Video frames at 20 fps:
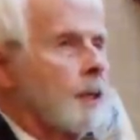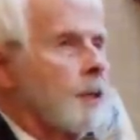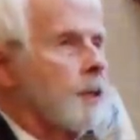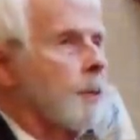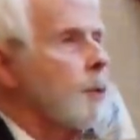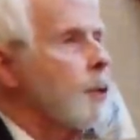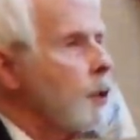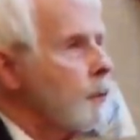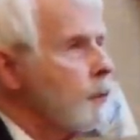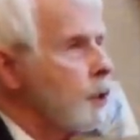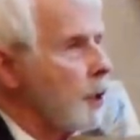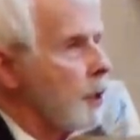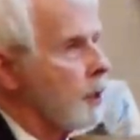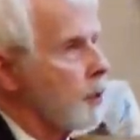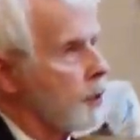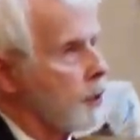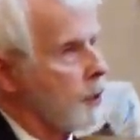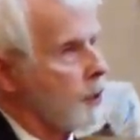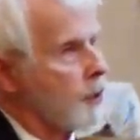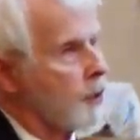the book of
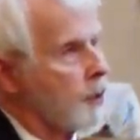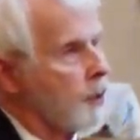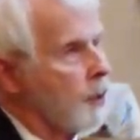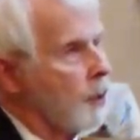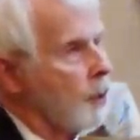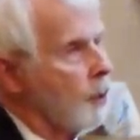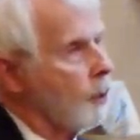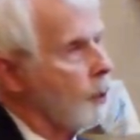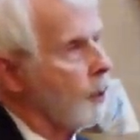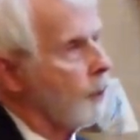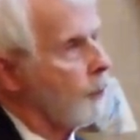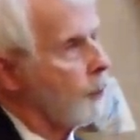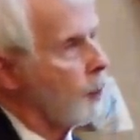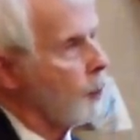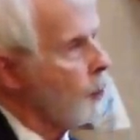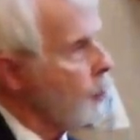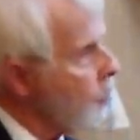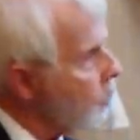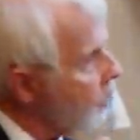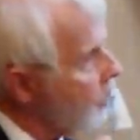Genesis, you know, if you
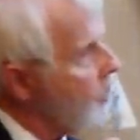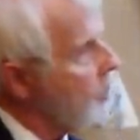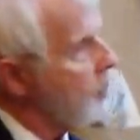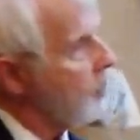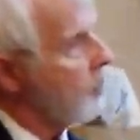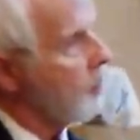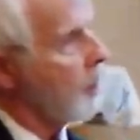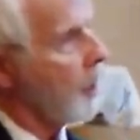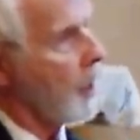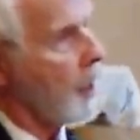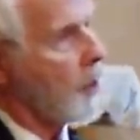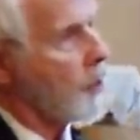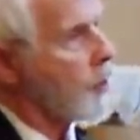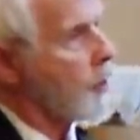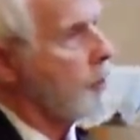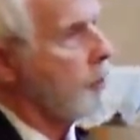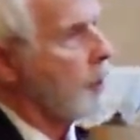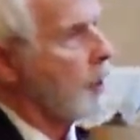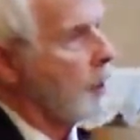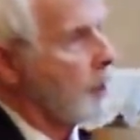look into the
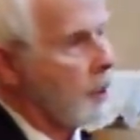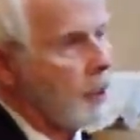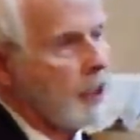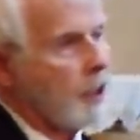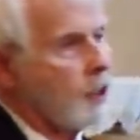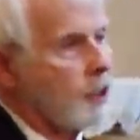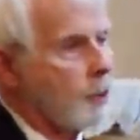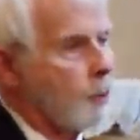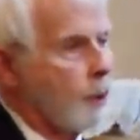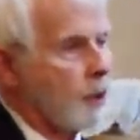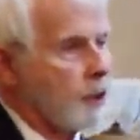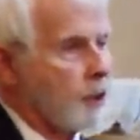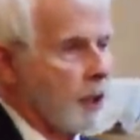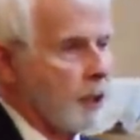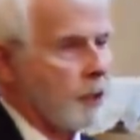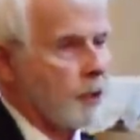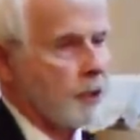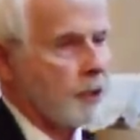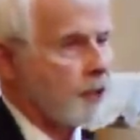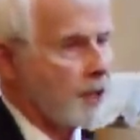ancient Middle East, where
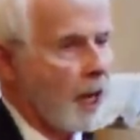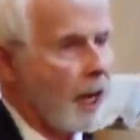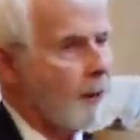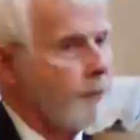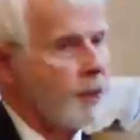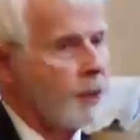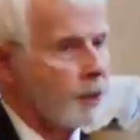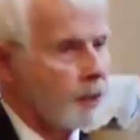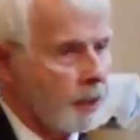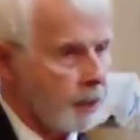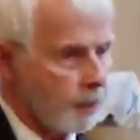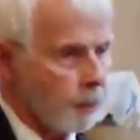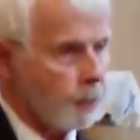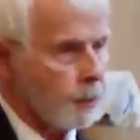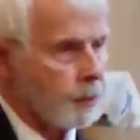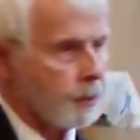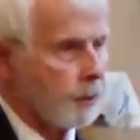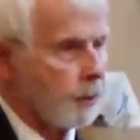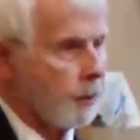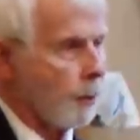Genesis obviously
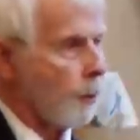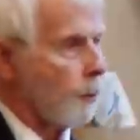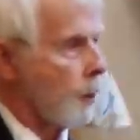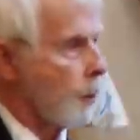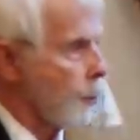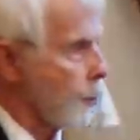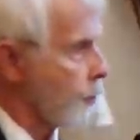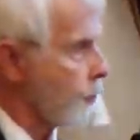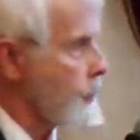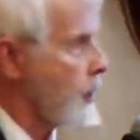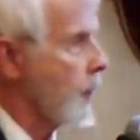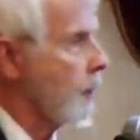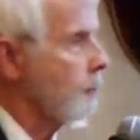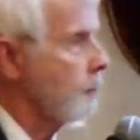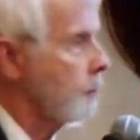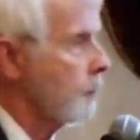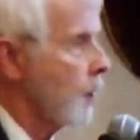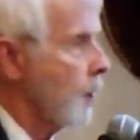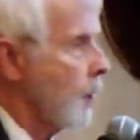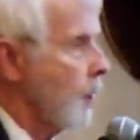was arose
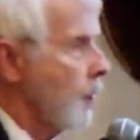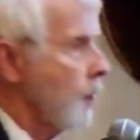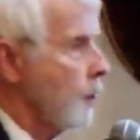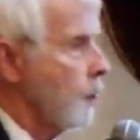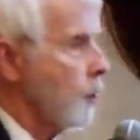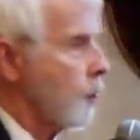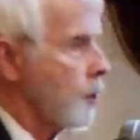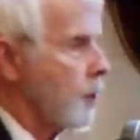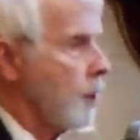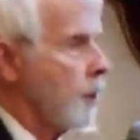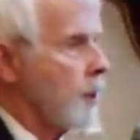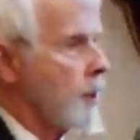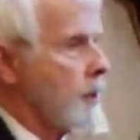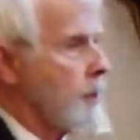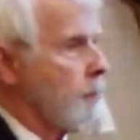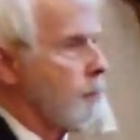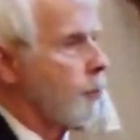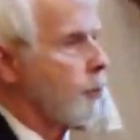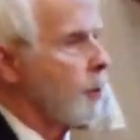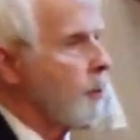from, you'll see
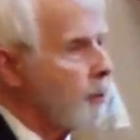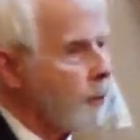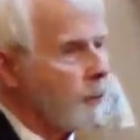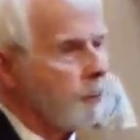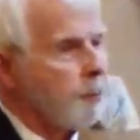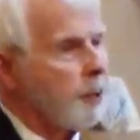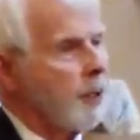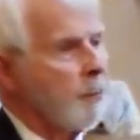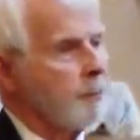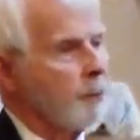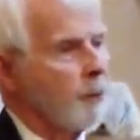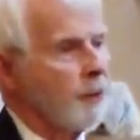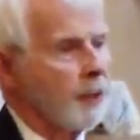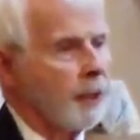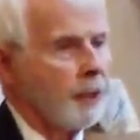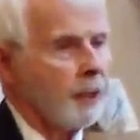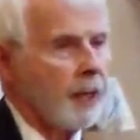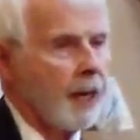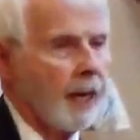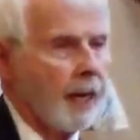that primitive people
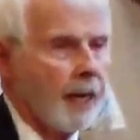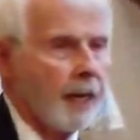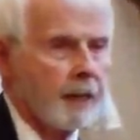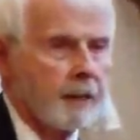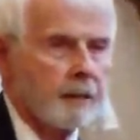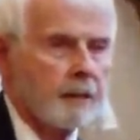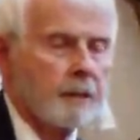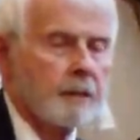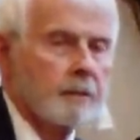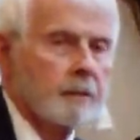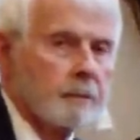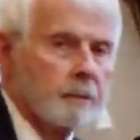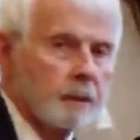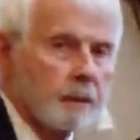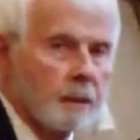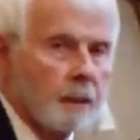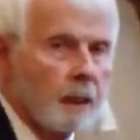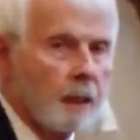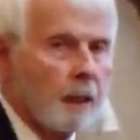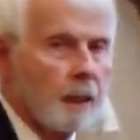there had
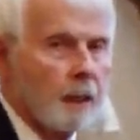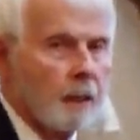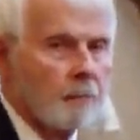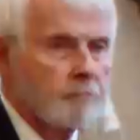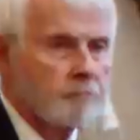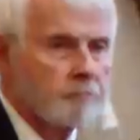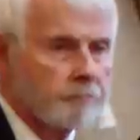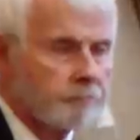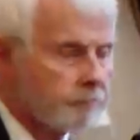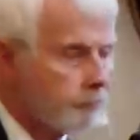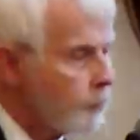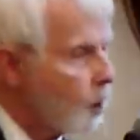um,